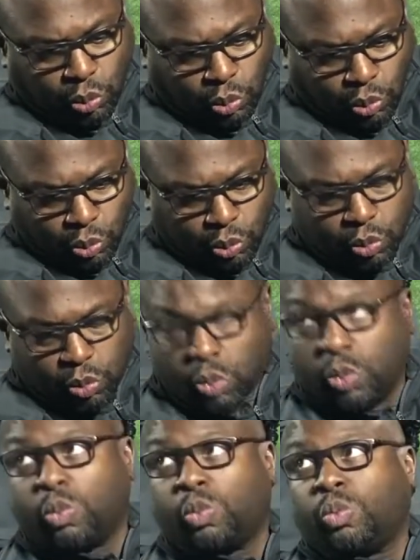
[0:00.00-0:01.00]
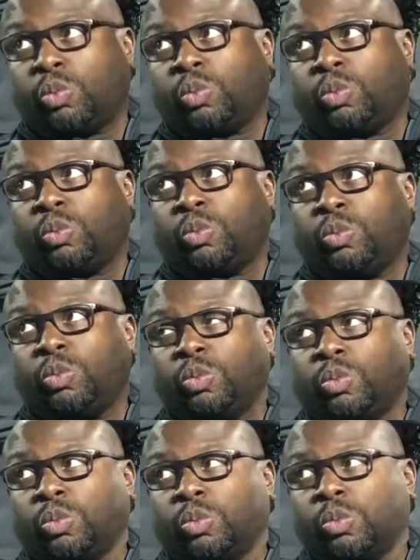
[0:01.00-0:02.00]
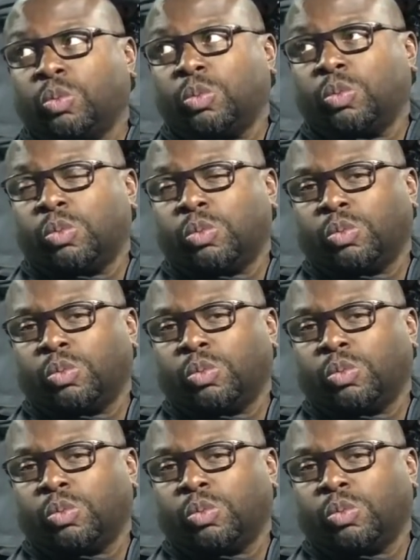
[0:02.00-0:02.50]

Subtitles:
What are the conversations like between the two of you when